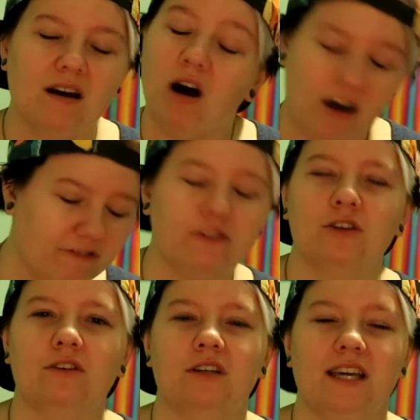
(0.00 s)

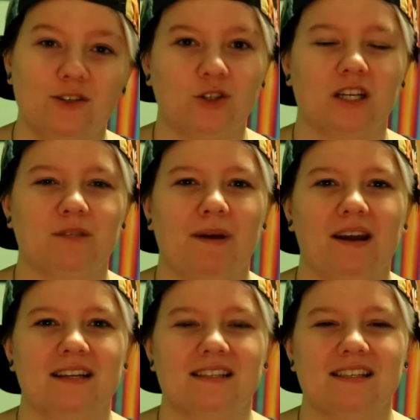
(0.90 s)
awful kitchen
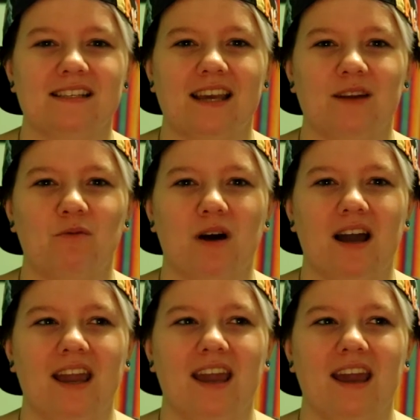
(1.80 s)
experiences and
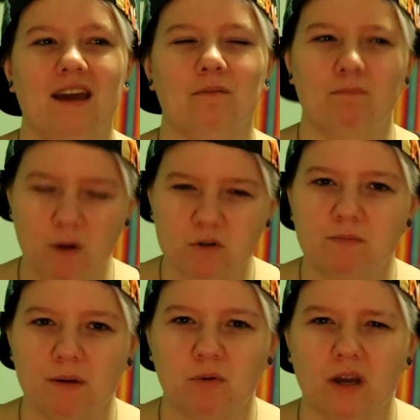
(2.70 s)
why most
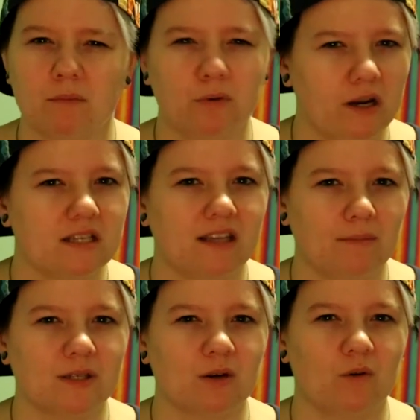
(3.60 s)
people get pretty
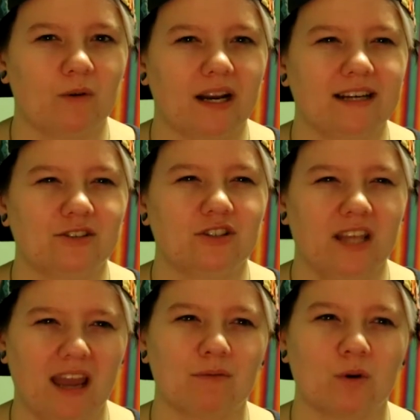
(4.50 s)
skeptical when I
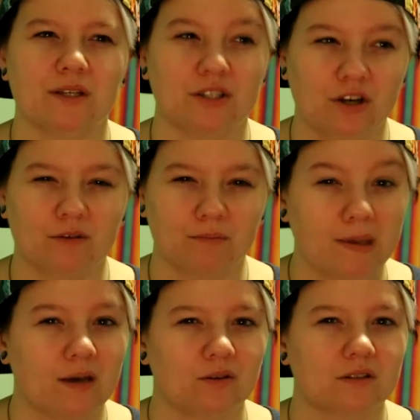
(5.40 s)
say I'm going to cook
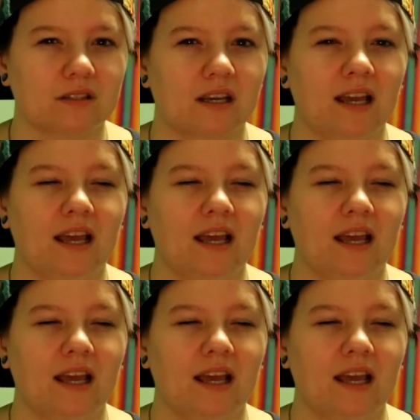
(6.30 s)
meals.